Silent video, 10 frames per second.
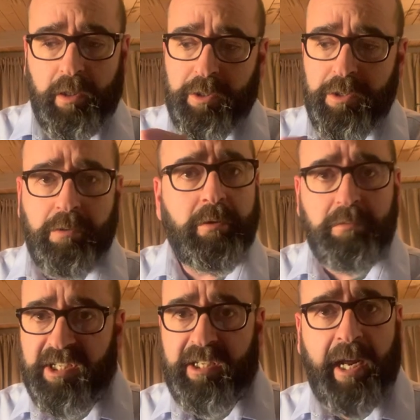you
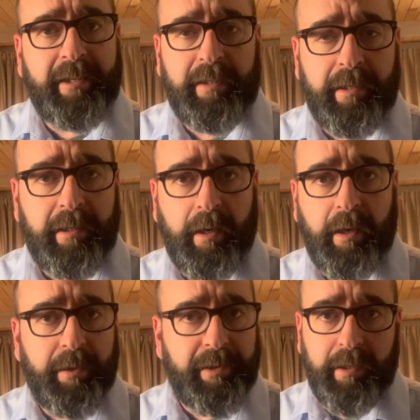slide the,
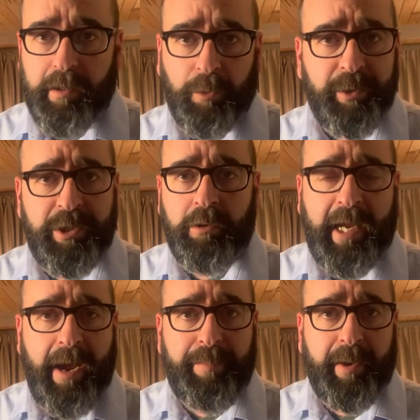uh, the original
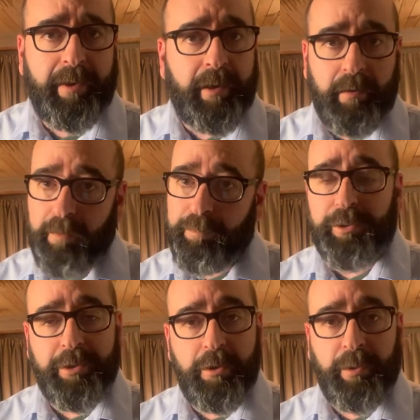cap out of there and put
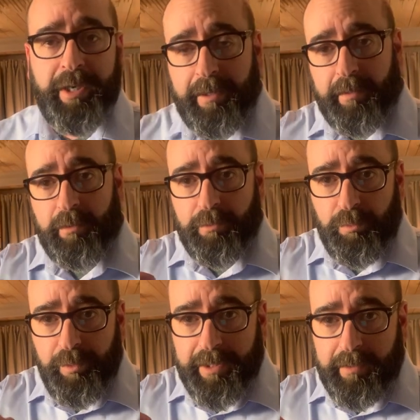the new one in,
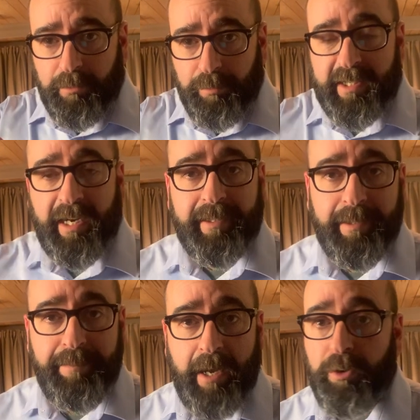re-tighten re
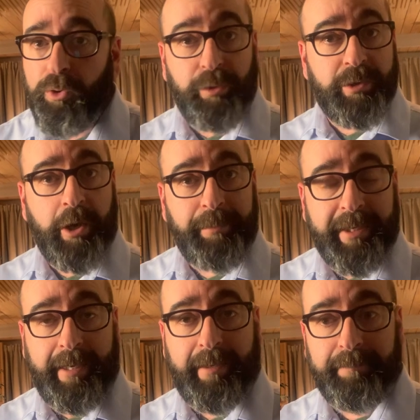them down, no soldering
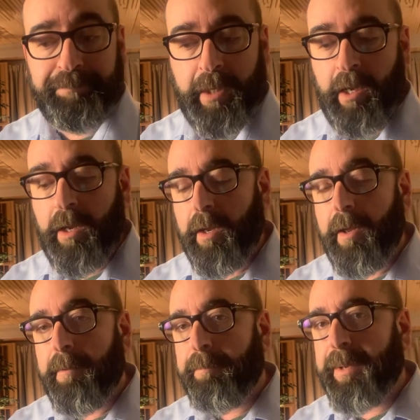needed.
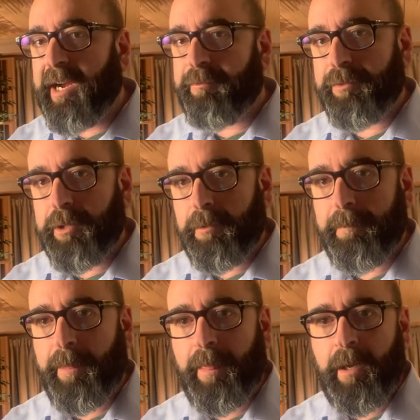Be careful though.
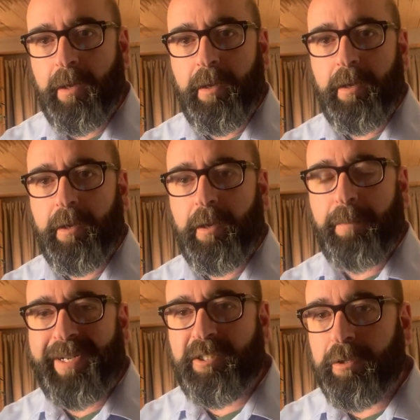
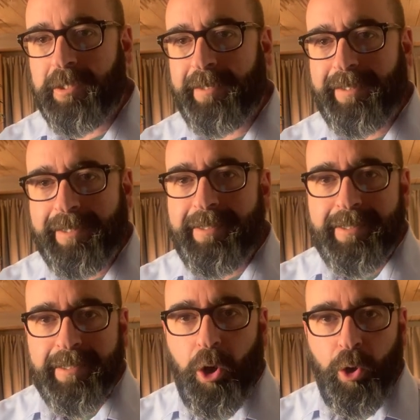Capacitors have a
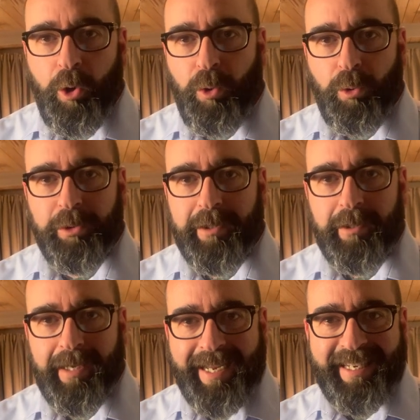tendency to hold
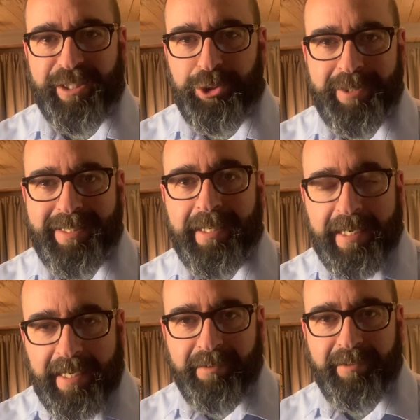electricity
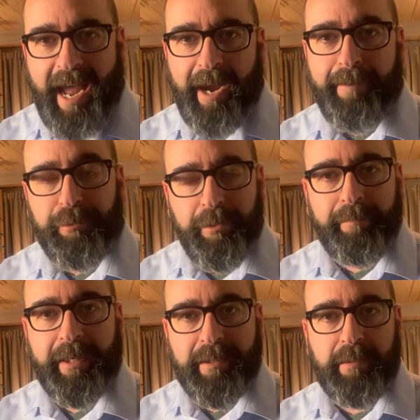even after the
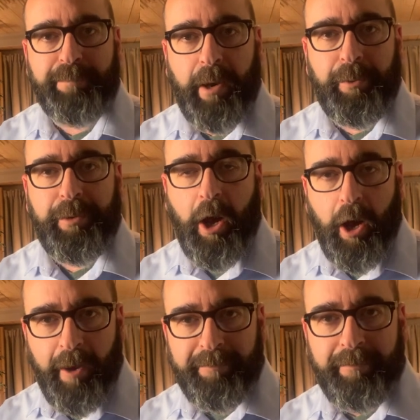device is powered
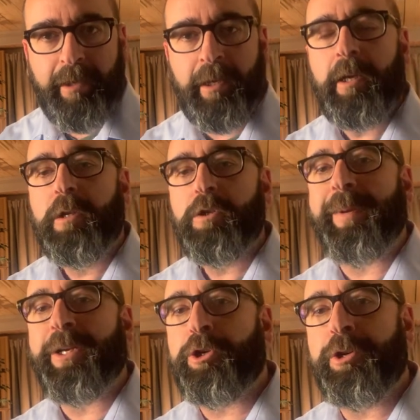off. So
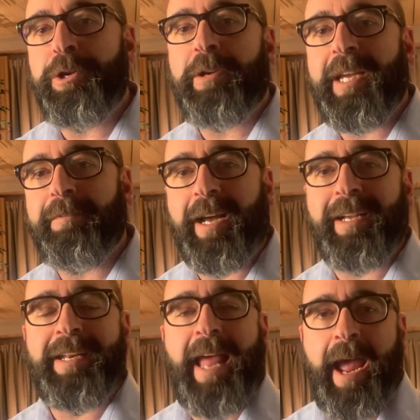make sure you give
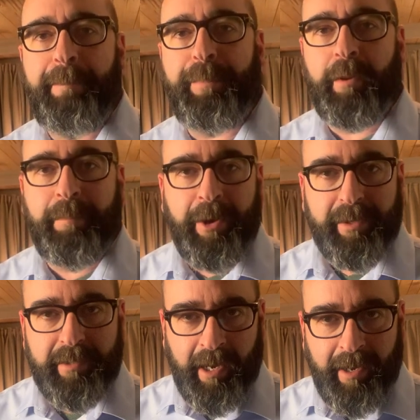an ample amount
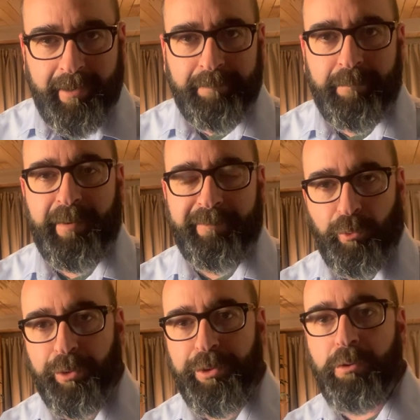of time
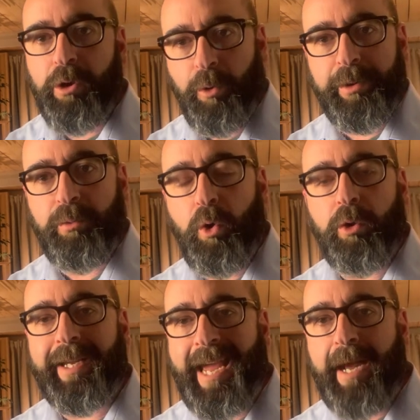before you go and roll
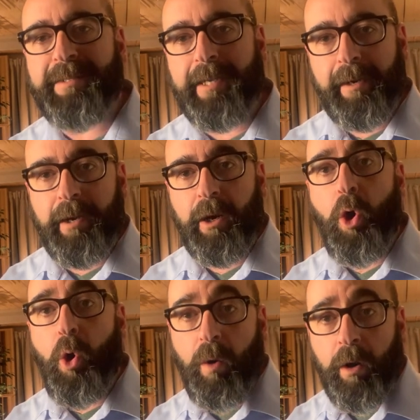the caps out of there,
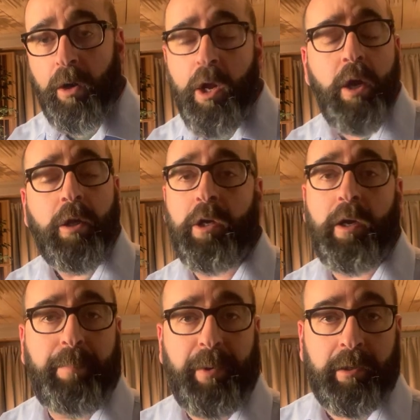or look it
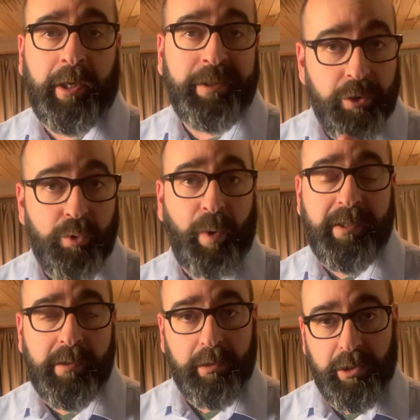up online. There's
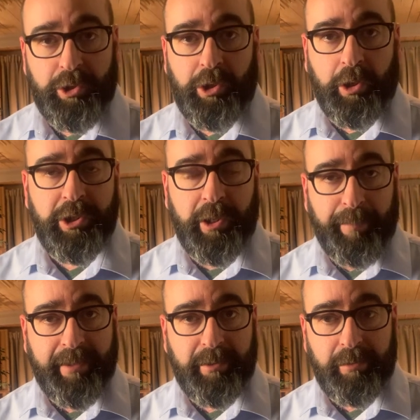ways to discharge
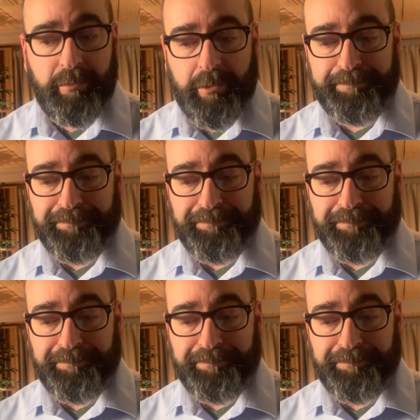capacitors.